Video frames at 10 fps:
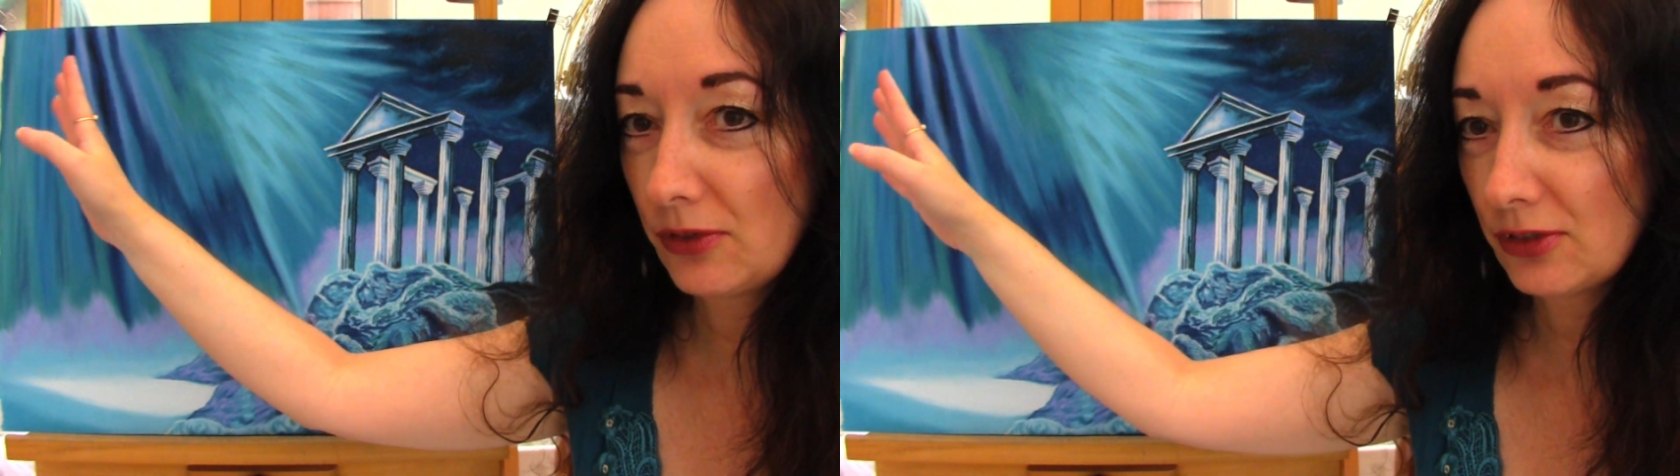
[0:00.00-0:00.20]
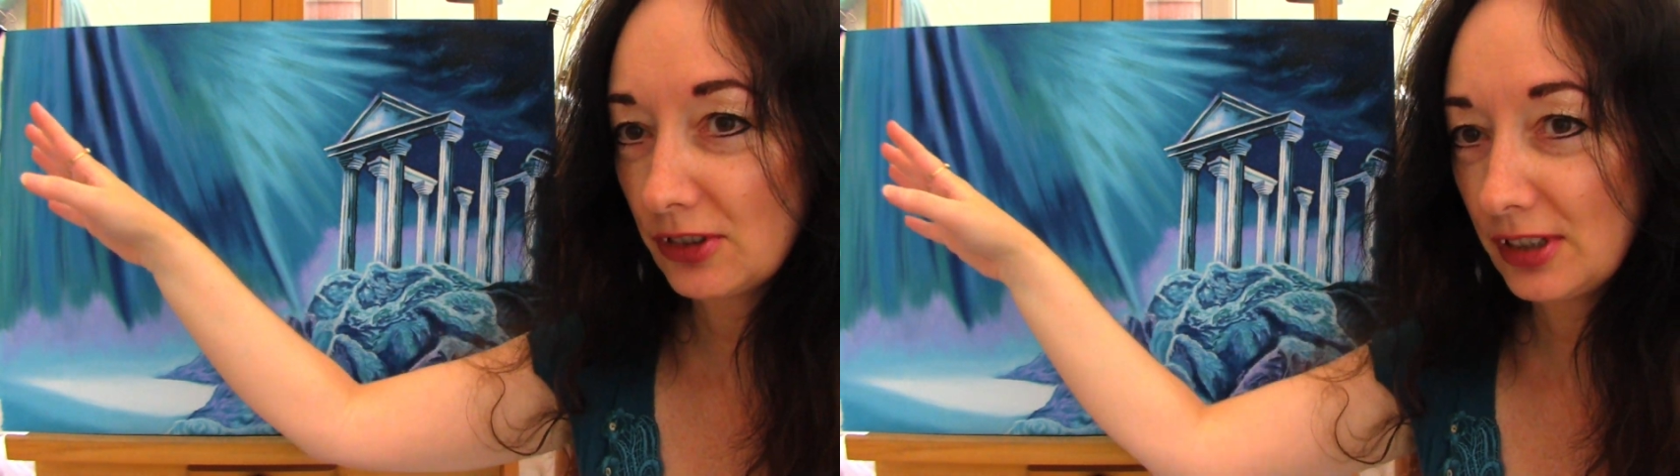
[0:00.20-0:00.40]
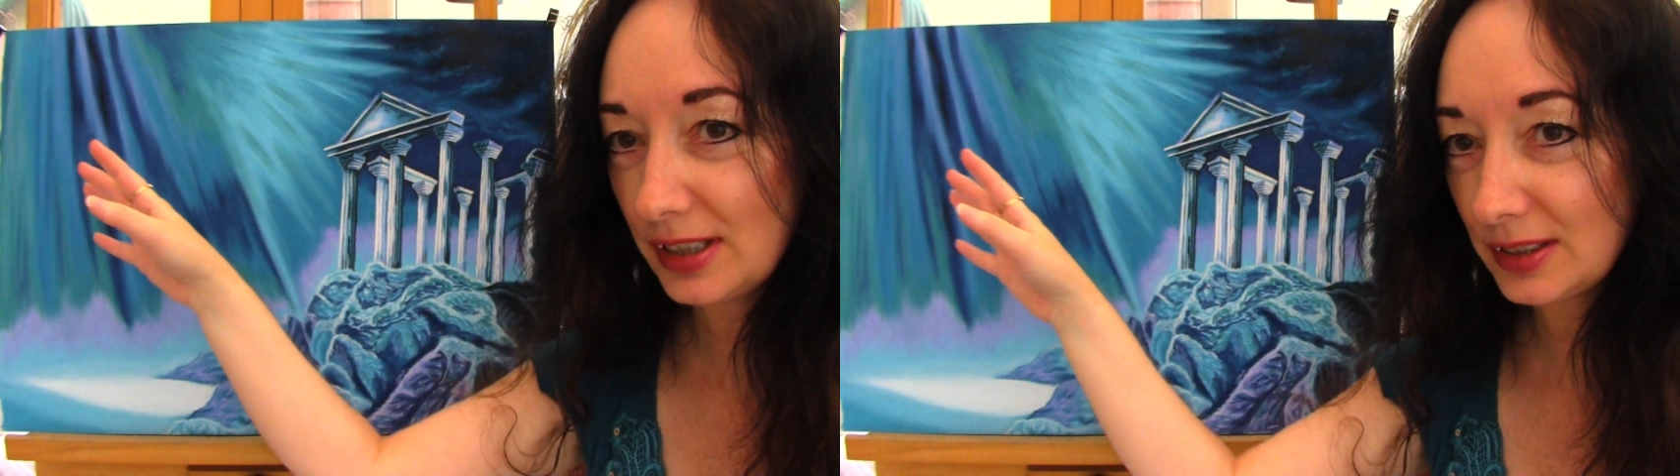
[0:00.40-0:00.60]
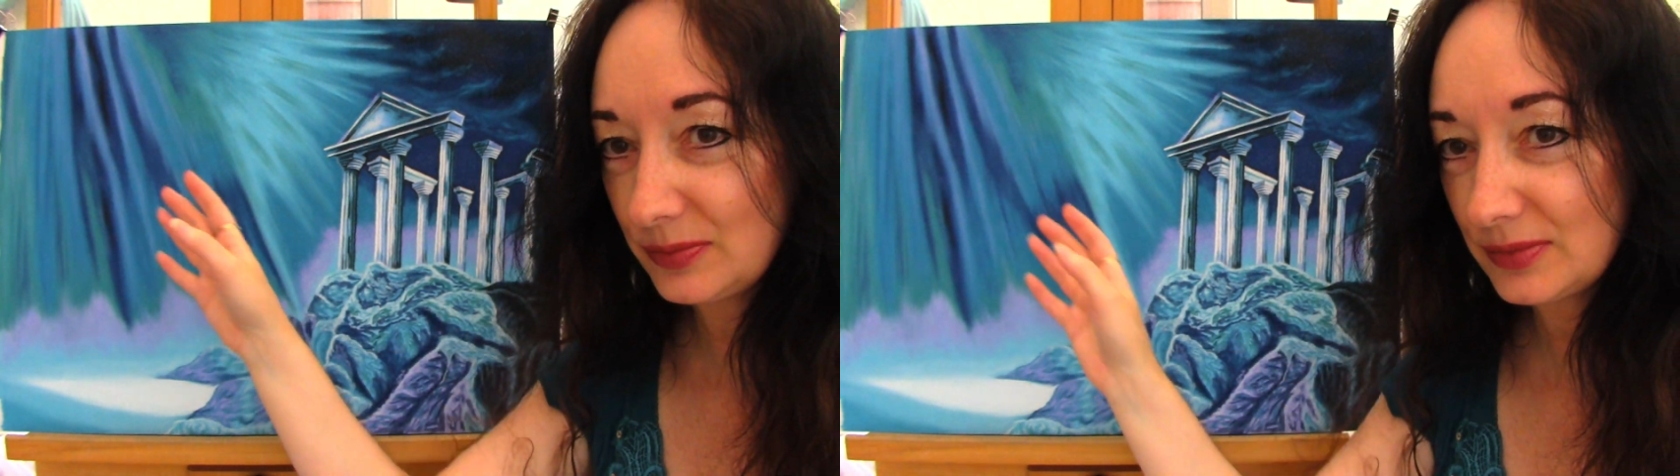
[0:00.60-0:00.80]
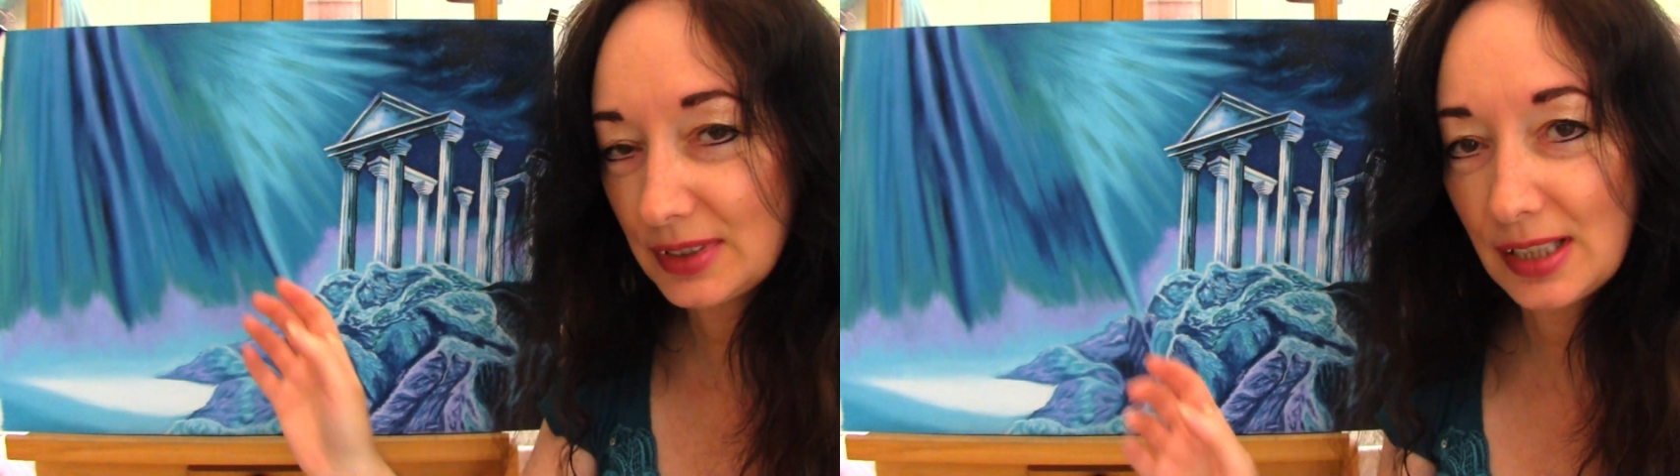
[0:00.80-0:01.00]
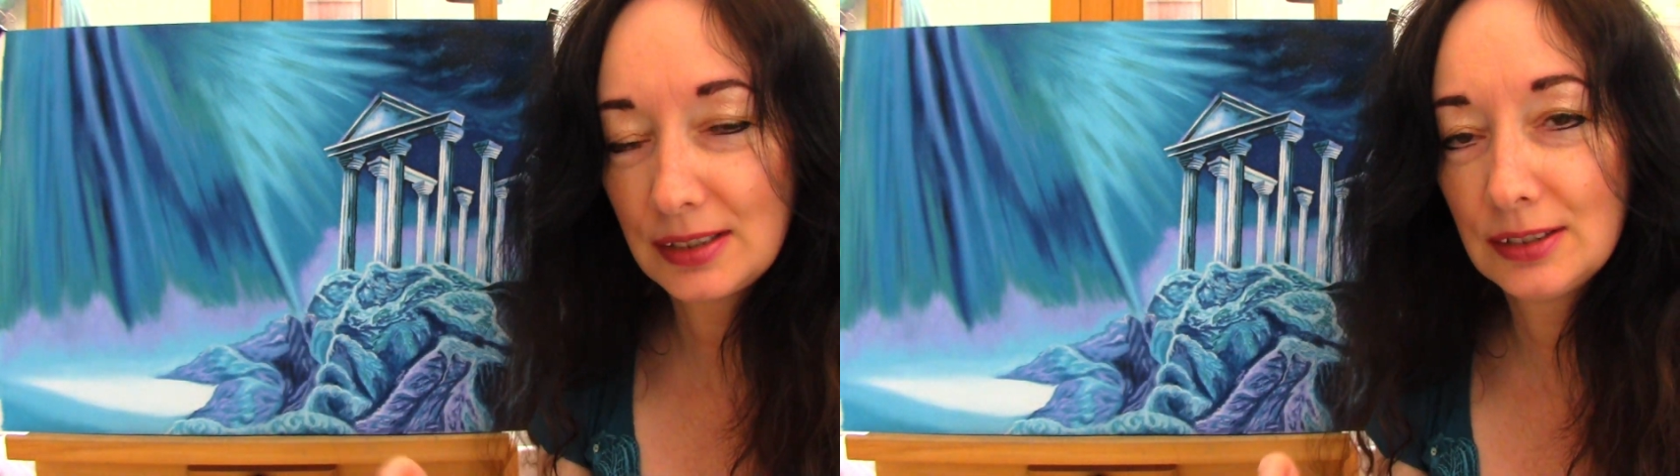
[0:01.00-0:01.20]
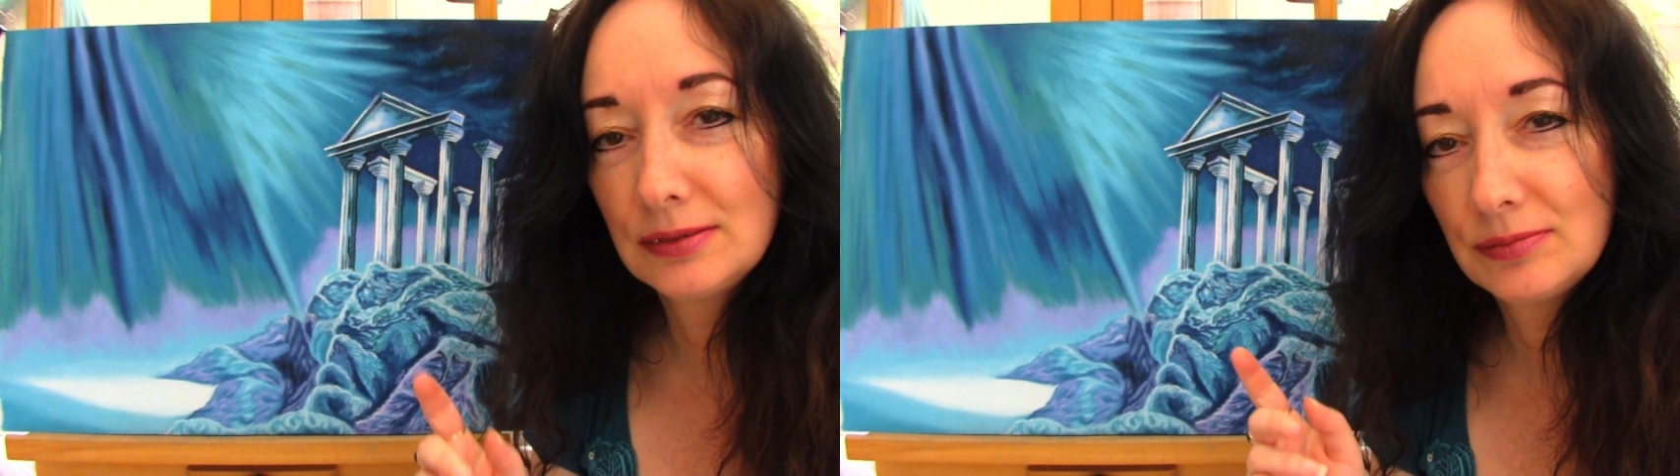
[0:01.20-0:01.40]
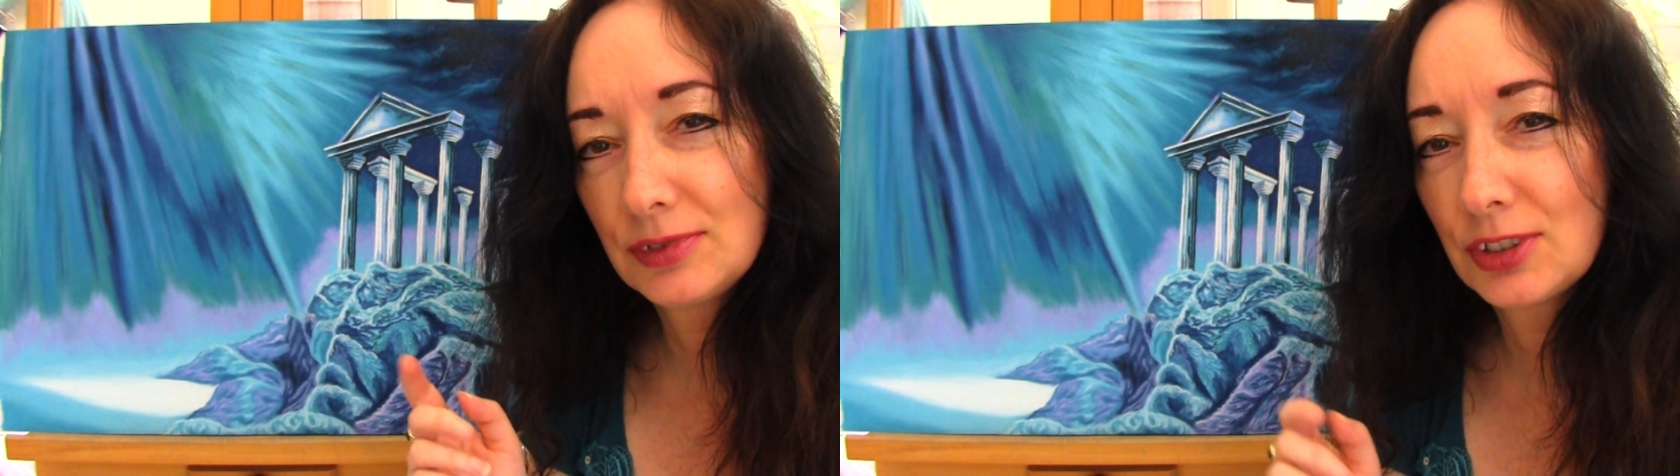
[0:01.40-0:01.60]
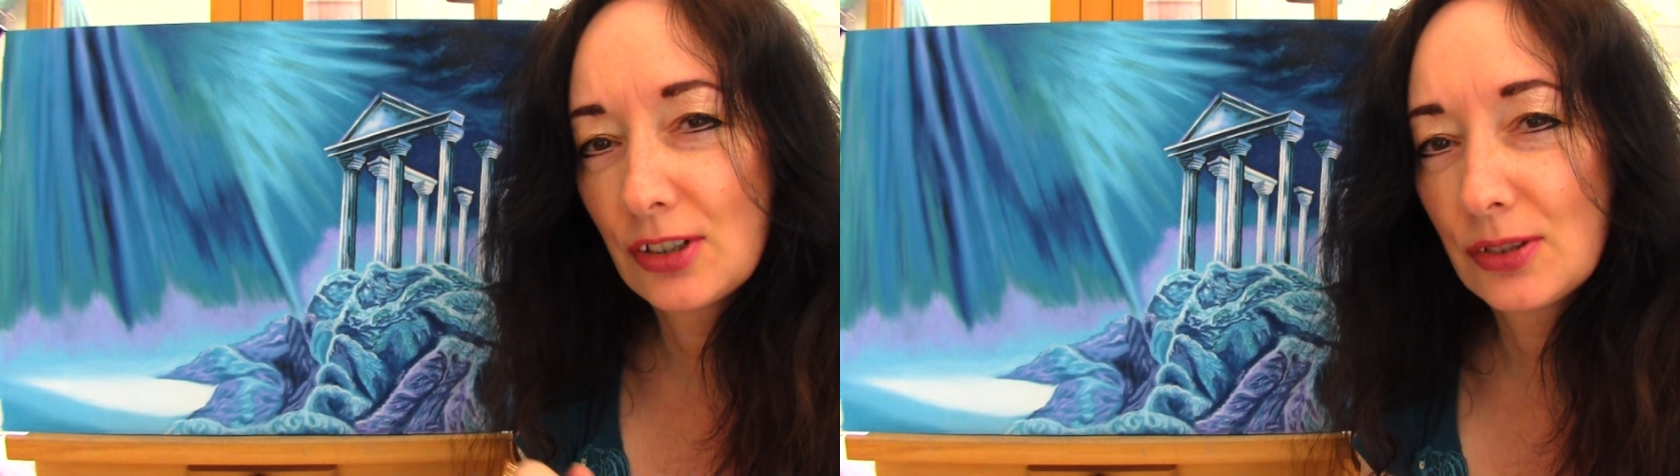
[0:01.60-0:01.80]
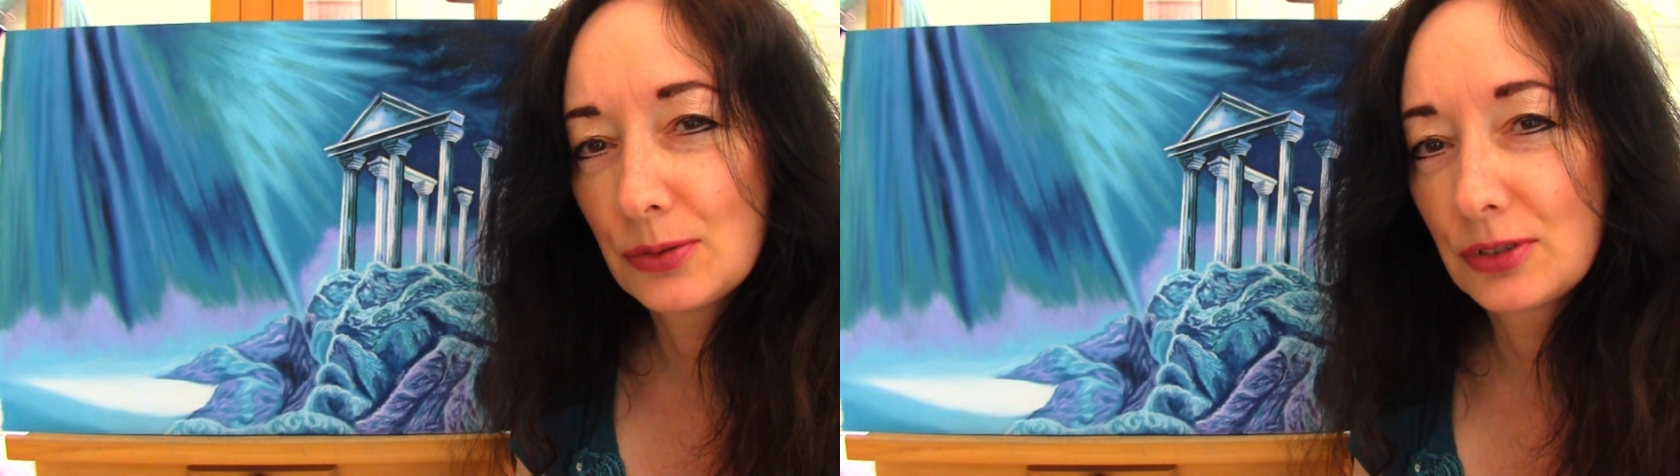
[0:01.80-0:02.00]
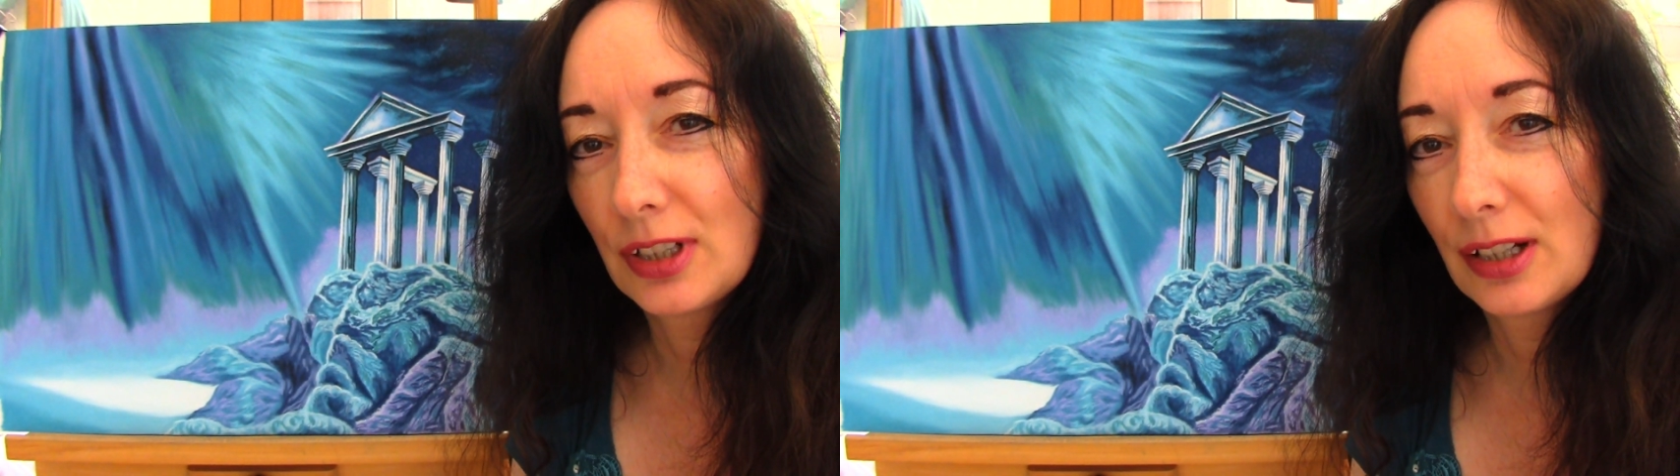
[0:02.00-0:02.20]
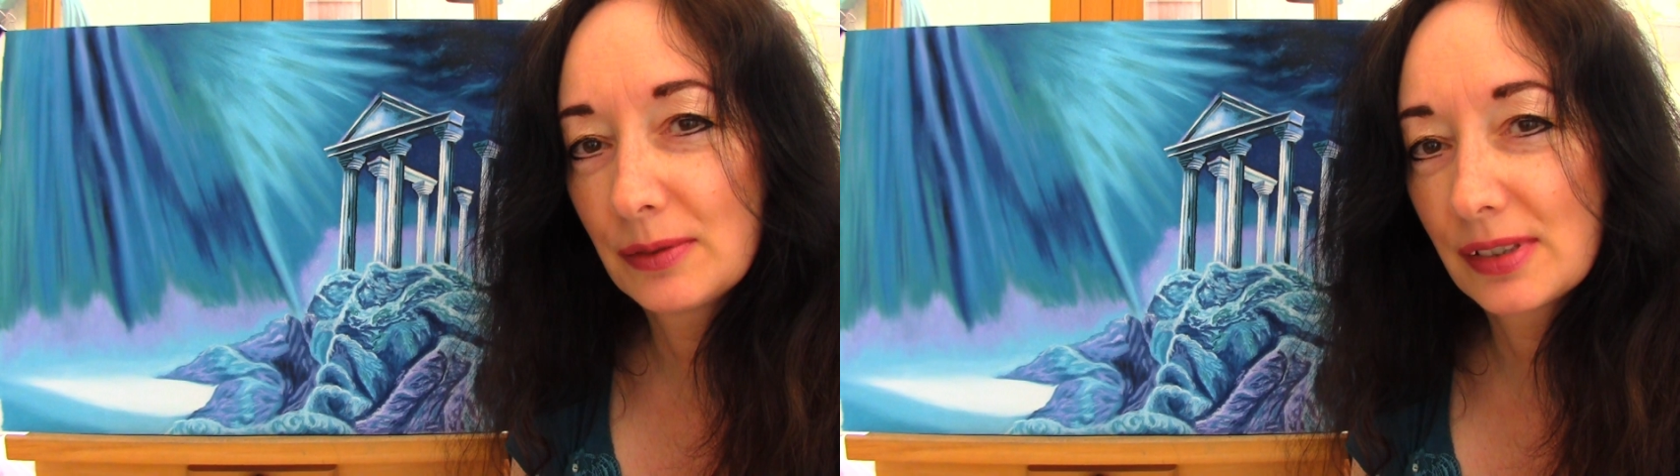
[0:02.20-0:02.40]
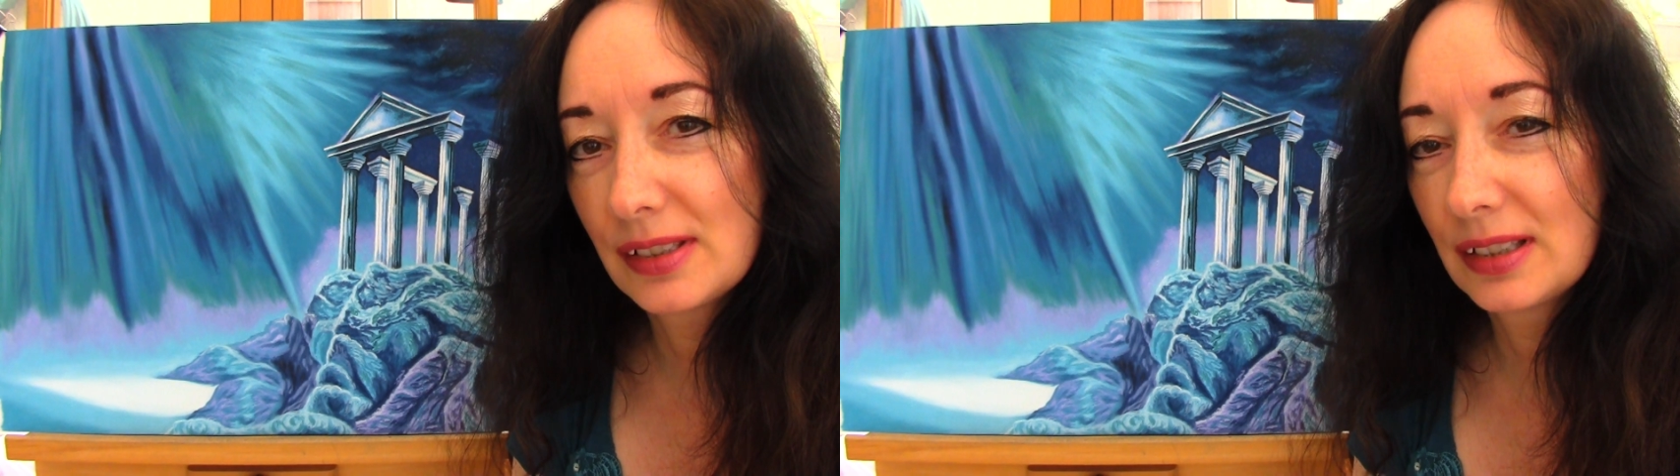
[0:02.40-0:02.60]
through here, and I'll share those now with